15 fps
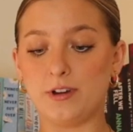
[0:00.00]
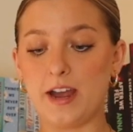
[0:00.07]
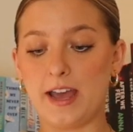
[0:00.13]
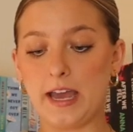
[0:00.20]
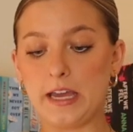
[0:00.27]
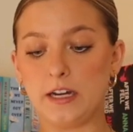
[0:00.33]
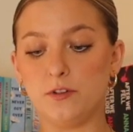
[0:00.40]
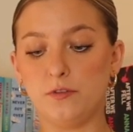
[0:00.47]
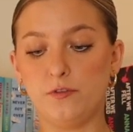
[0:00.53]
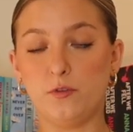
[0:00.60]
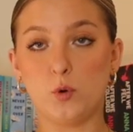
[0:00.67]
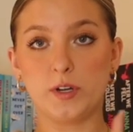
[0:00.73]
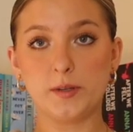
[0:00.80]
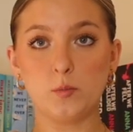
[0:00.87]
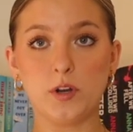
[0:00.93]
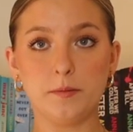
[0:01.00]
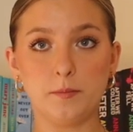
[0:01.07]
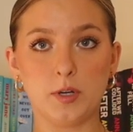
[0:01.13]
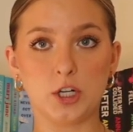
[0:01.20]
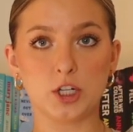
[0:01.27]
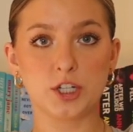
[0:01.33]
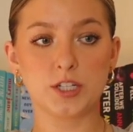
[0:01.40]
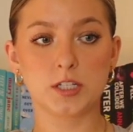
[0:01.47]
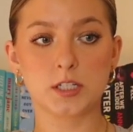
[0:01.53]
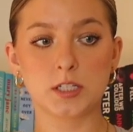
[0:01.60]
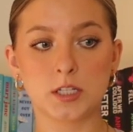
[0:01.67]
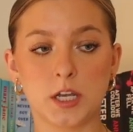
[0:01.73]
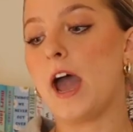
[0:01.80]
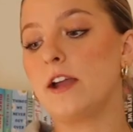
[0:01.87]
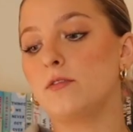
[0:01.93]
read 41
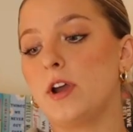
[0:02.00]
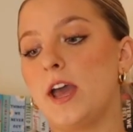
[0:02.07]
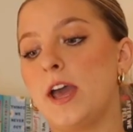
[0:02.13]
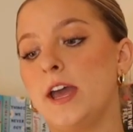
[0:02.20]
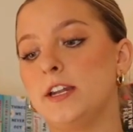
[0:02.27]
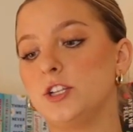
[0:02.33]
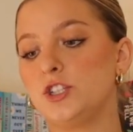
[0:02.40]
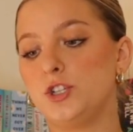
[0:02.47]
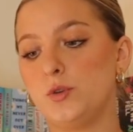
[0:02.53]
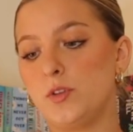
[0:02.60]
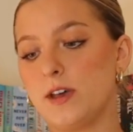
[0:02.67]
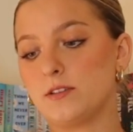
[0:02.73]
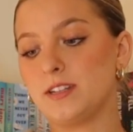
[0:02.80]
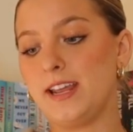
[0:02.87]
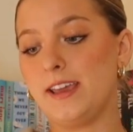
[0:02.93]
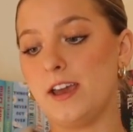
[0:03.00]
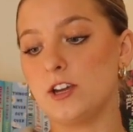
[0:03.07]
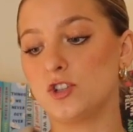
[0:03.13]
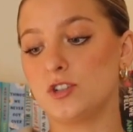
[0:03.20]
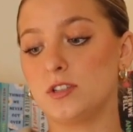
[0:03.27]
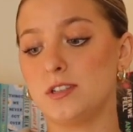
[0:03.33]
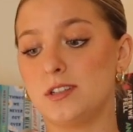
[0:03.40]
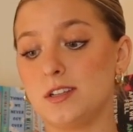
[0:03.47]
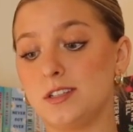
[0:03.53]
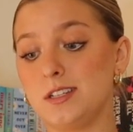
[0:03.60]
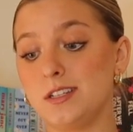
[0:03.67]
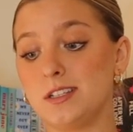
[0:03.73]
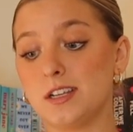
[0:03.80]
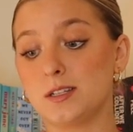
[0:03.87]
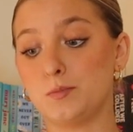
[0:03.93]
books. I read
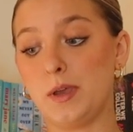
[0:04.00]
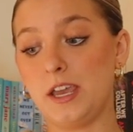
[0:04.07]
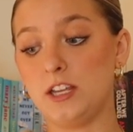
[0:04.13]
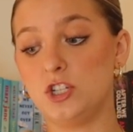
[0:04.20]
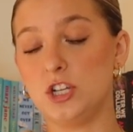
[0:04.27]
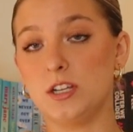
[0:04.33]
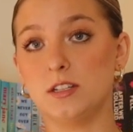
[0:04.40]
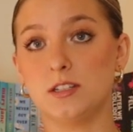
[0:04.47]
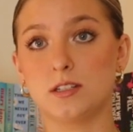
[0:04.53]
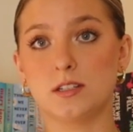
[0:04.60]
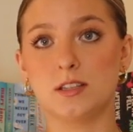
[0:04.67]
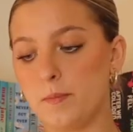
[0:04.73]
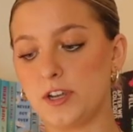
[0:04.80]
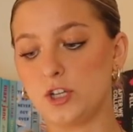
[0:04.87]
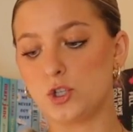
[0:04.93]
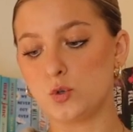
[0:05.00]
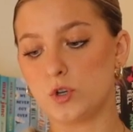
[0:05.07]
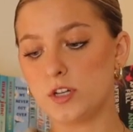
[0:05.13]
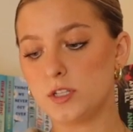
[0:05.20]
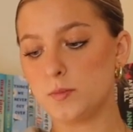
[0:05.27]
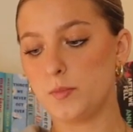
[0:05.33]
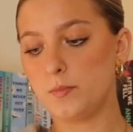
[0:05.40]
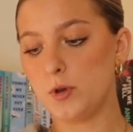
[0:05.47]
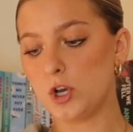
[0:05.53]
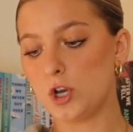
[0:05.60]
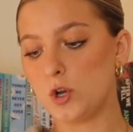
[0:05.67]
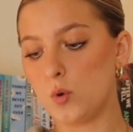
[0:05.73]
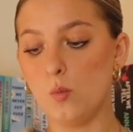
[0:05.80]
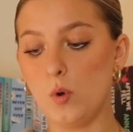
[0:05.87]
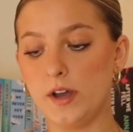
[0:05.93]
2,866 pages. My shortest
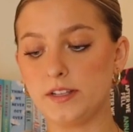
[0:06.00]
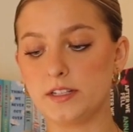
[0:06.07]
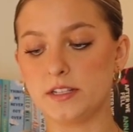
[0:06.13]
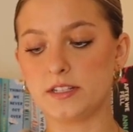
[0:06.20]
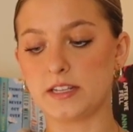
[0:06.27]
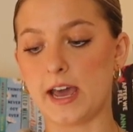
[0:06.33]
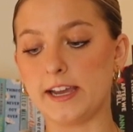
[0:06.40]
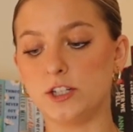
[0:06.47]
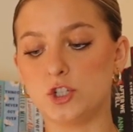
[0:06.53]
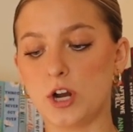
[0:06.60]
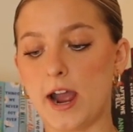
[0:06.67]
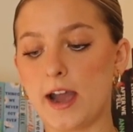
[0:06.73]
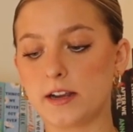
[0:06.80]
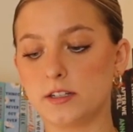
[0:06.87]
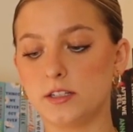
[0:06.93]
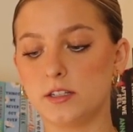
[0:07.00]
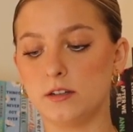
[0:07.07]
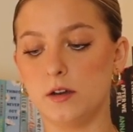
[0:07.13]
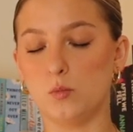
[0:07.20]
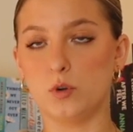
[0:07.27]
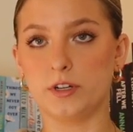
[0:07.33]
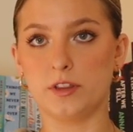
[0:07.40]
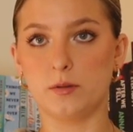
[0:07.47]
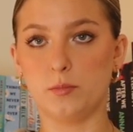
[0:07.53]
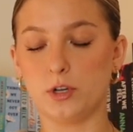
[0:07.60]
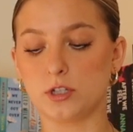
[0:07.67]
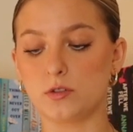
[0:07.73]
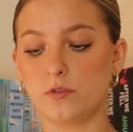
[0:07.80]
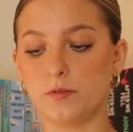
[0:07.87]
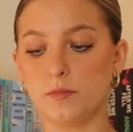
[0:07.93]
book was Sidetracked, one of the
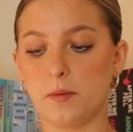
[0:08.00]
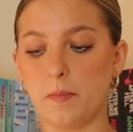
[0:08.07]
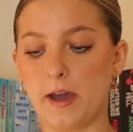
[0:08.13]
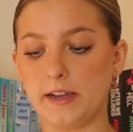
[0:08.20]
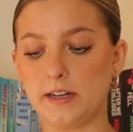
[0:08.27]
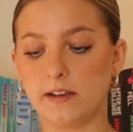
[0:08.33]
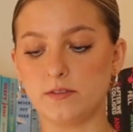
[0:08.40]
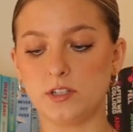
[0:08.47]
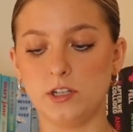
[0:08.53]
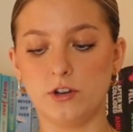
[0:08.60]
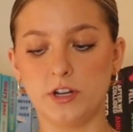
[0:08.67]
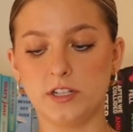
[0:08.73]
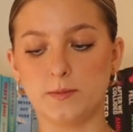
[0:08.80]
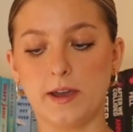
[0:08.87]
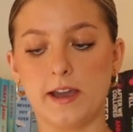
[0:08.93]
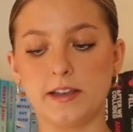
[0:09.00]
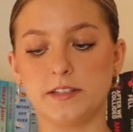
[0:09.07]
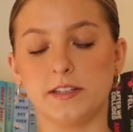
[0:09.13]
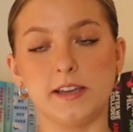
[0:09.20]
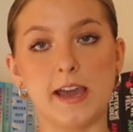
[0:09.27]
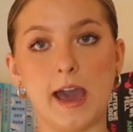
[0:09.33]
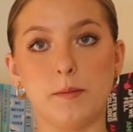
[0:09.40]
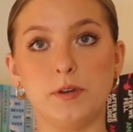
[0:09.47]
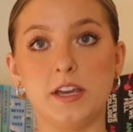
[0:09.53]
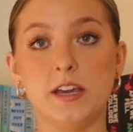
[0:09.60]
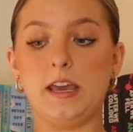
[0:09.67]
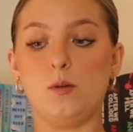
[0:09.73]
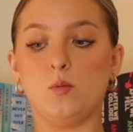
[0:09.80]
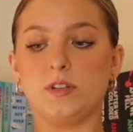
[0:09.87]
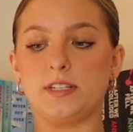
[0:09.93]
books from the Mind F series by S.D. Abbey.
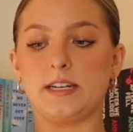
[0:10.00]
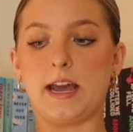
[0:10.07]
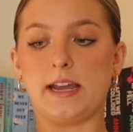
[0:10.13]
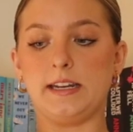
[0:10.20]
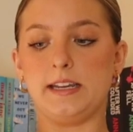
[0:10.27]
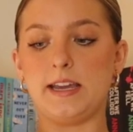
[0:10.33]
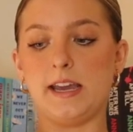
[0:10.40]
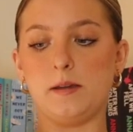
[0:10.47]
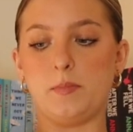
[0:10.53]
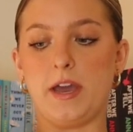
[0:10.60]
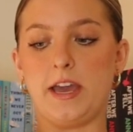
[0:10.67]
It was 98